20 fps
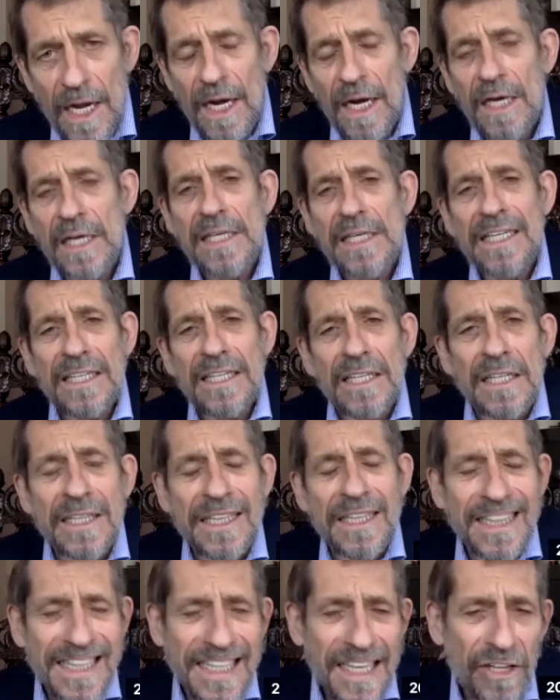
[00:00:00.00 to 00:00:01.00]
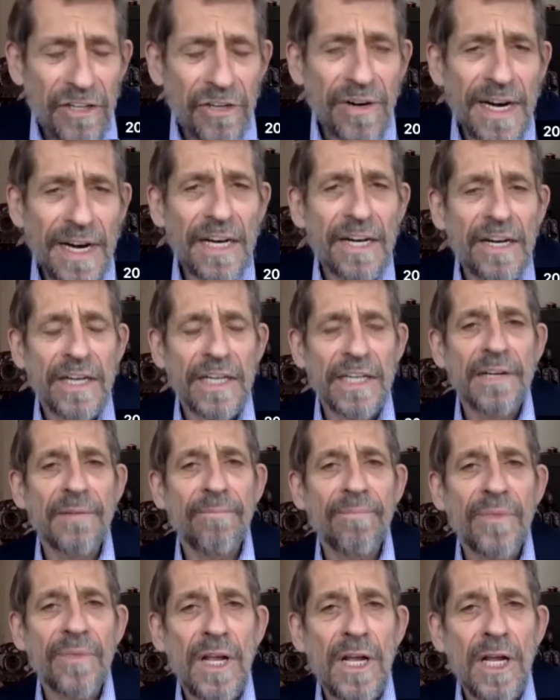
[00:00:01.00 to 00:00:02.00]
The other area,
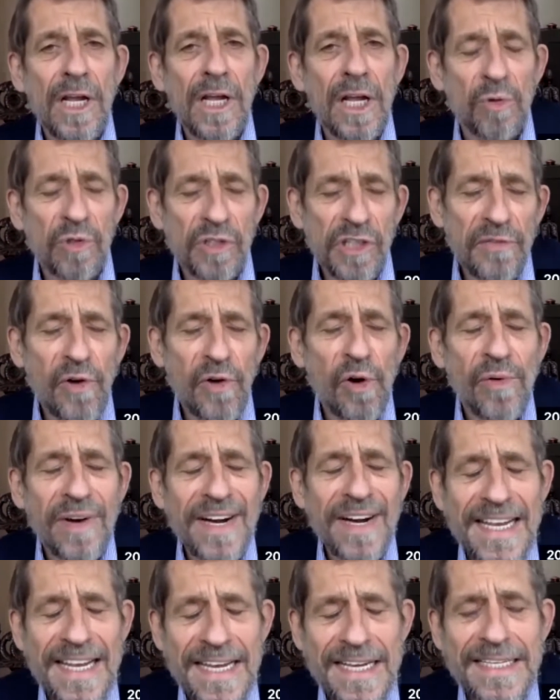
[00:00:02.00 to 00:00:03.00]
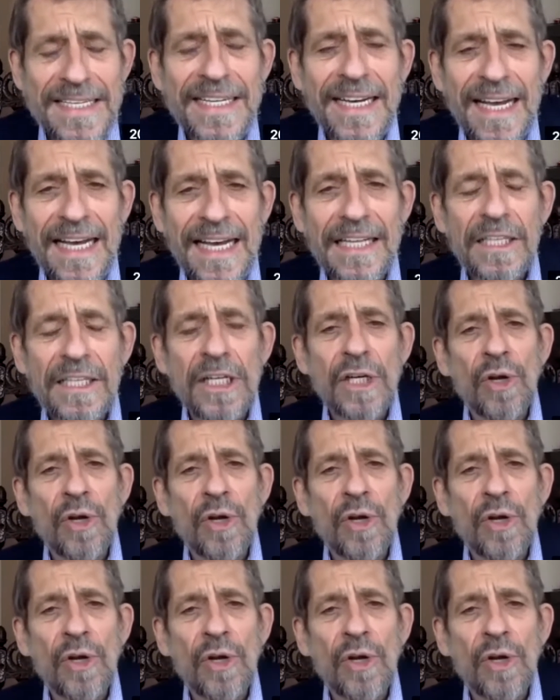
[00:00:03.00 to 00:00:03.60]
which I've already hinted at,